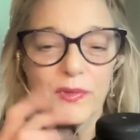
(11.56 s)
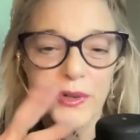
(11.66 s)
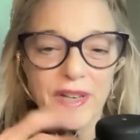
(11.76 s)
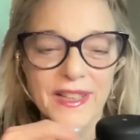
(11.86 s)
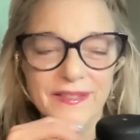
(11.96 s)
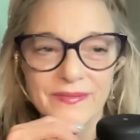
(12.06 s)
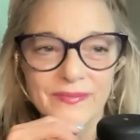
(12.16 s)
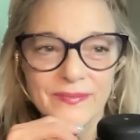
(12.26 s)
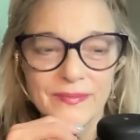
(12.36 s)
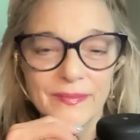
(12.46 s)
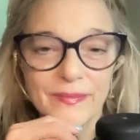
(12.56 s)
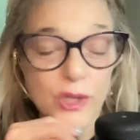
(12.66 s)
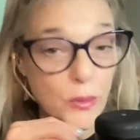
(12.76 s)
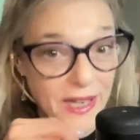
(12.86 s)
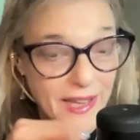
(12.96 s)
Three,
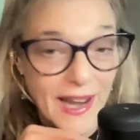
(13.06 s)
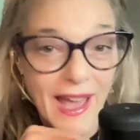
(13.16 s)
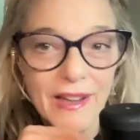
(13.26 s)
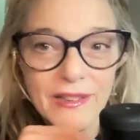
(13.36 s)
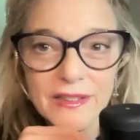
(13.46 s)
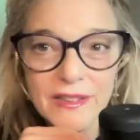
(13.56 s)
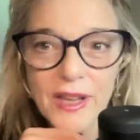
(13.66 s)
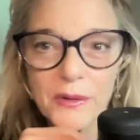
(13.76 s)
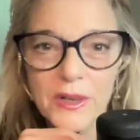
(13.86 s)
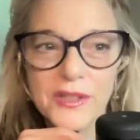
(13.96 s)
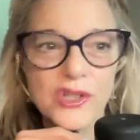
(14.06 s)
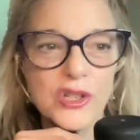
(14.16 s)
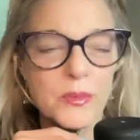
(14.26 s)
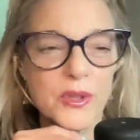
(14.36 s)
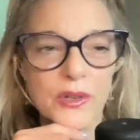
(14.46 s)
do you want to get out of that
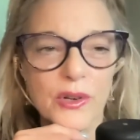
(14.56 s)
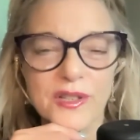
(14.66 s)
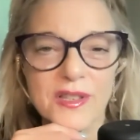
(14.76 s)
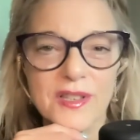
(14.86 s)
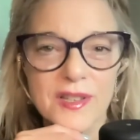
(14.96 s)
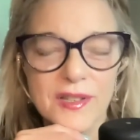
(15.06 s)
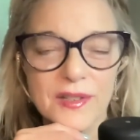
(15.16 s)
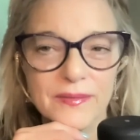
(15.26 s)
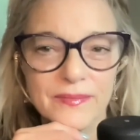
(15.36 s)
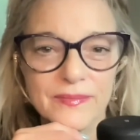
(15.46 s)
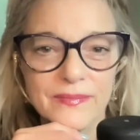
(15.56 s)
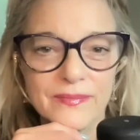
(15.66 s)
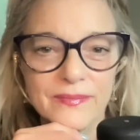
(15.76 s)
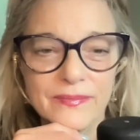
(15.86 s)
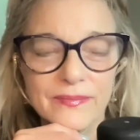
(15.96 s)
relationship with a narcissist?
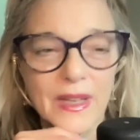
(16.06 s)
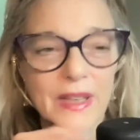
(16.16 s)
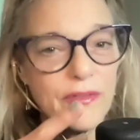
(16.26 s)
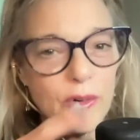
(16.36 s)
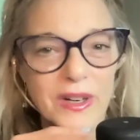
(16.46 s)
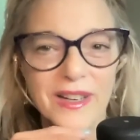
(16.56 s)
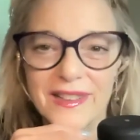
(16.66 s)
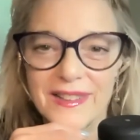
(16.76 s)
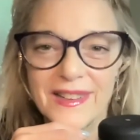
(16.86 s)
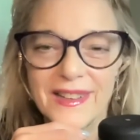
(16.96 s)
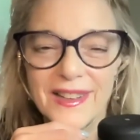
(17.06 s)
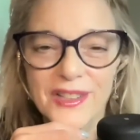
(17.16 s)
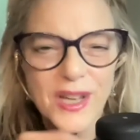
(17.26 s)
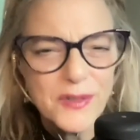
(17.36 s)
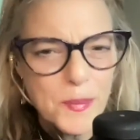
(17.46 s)
And four,
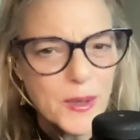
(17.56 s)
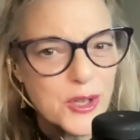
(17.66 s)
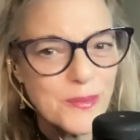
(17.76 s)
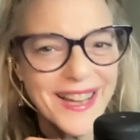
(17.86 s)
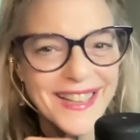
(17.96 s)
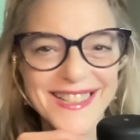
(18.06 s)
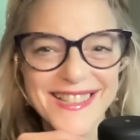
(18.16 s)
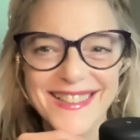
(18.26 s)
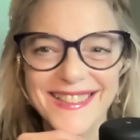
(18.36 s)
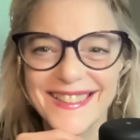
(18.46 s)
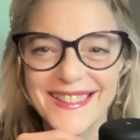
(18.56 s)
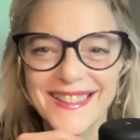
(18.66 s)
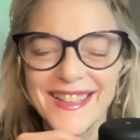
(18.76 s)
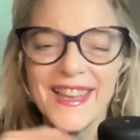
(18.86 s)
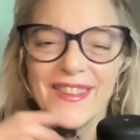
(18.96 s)
do you have a spiritual practice?
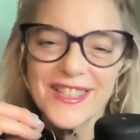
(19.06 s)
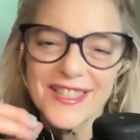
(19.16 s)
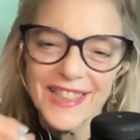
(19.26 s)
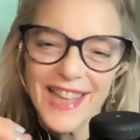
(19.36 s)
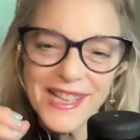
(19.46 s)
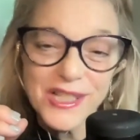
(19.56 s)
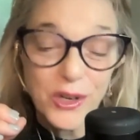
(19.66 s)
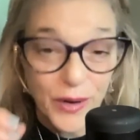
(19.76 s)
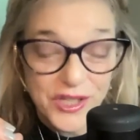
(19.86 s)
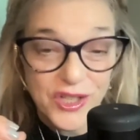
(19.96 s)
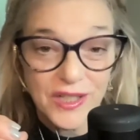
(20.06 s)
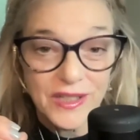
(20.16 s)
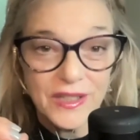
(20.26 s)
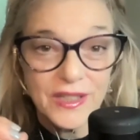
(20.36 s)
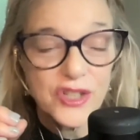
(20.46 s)
This last
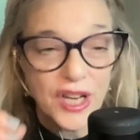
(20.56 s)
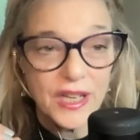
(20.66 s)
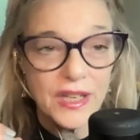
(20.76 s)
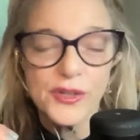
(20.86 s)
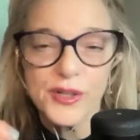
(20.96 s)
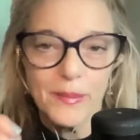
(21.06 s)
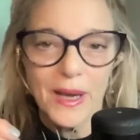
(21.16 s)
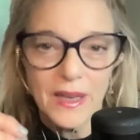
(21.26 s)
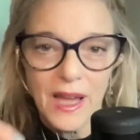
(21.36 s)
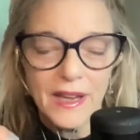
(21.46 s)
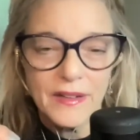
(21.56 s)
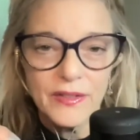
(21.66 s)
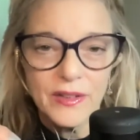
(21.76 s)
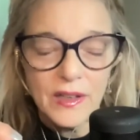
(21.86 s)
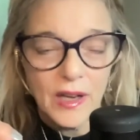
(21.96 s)
question changed my life,
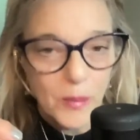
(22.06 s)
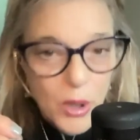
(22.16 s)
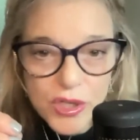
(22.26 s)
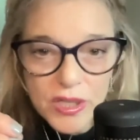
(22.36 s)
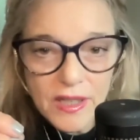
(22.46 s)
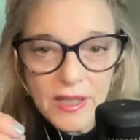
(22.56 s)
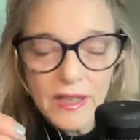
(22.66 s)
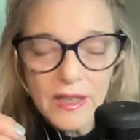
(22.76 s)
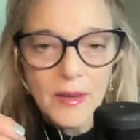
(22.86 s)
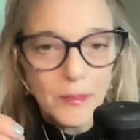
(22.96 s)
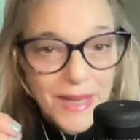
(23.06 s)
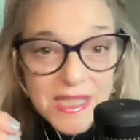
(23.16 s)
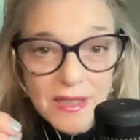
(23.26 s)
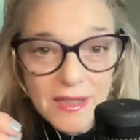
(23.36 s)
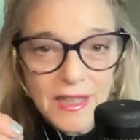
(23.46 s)
emotionally,
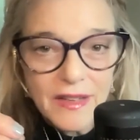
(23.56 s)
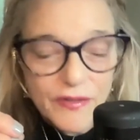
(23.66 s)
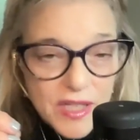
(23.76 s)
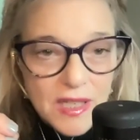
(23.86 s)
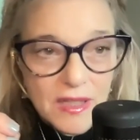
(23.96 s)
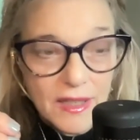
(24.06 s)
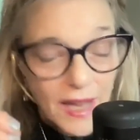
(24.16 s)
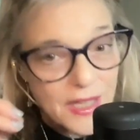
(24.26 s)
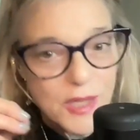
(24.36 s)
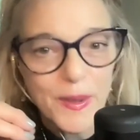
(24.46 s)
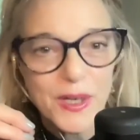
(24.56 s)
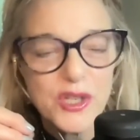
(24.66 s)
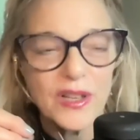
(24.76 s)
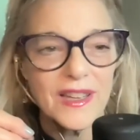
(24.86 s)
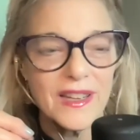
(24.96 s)
mentally, physically, and
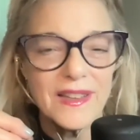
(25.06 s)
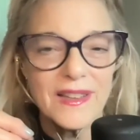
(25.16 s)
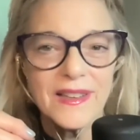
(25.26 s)
spiritually.